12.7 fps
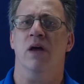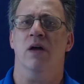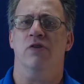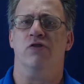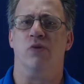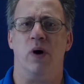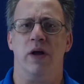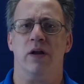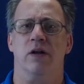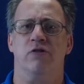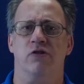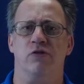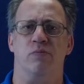So why
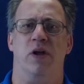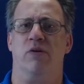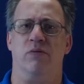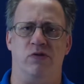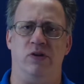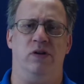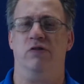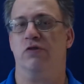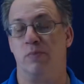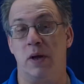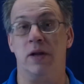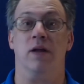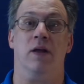not just make receipts a
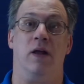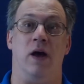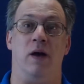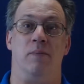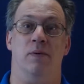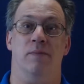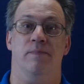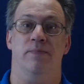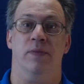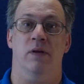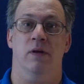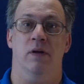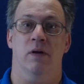spending cap?
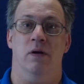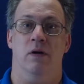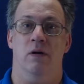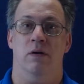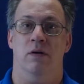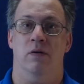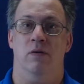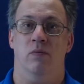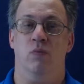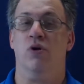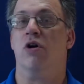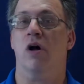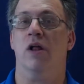
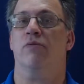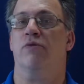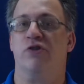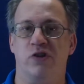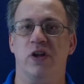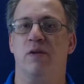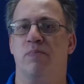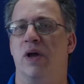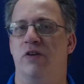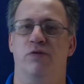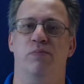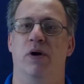We'll call it receipt-based